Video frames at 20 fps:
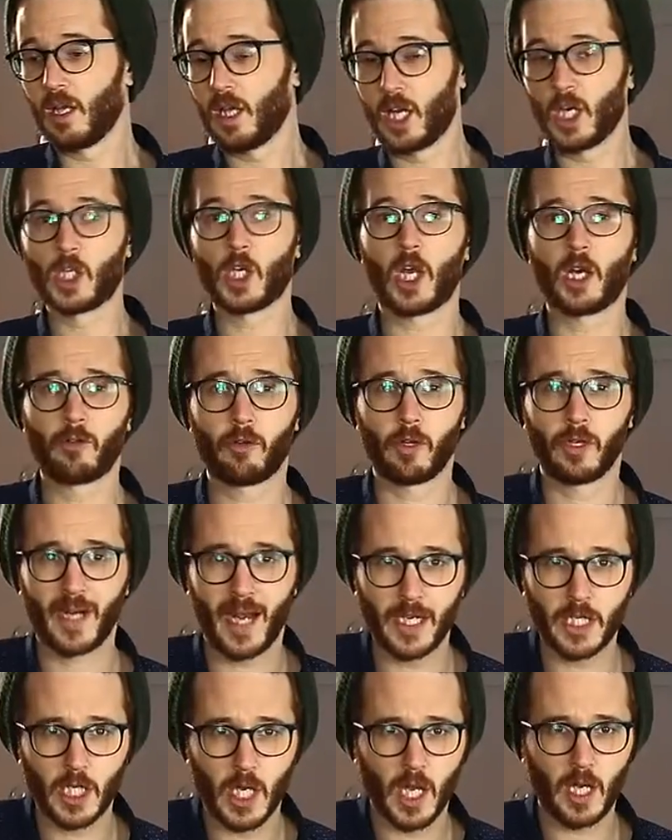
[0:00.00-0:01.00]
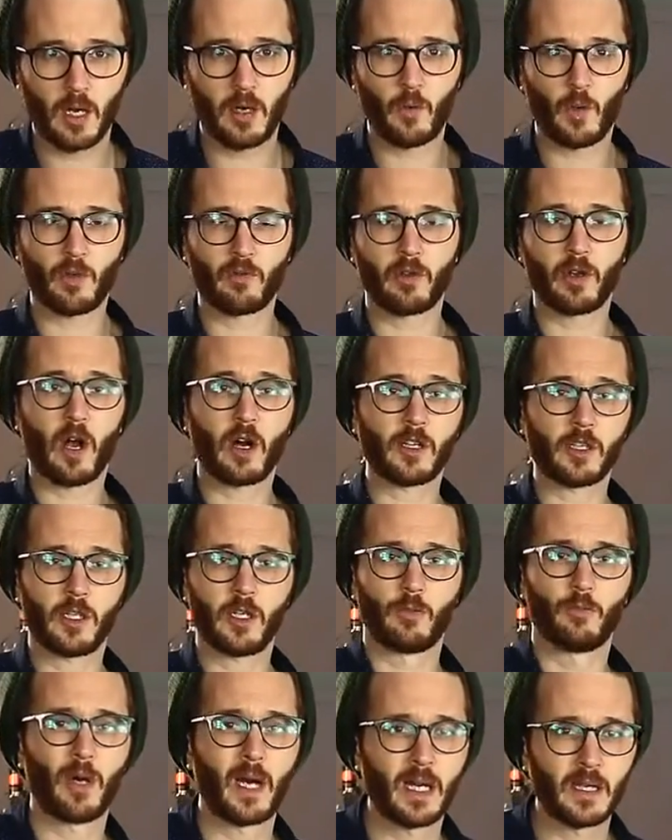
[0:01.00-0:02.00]
in general and educated with regards
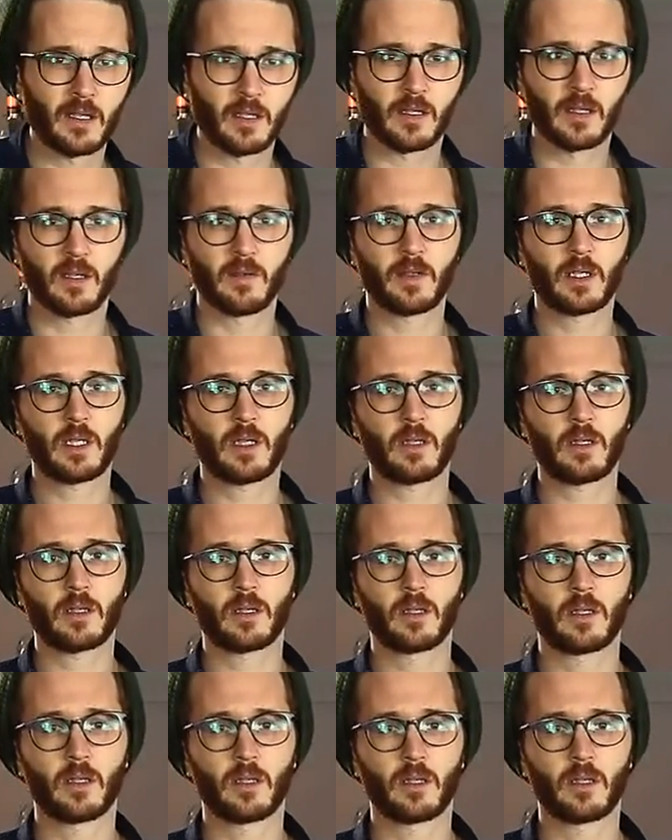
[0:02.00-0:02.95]
to your products and services?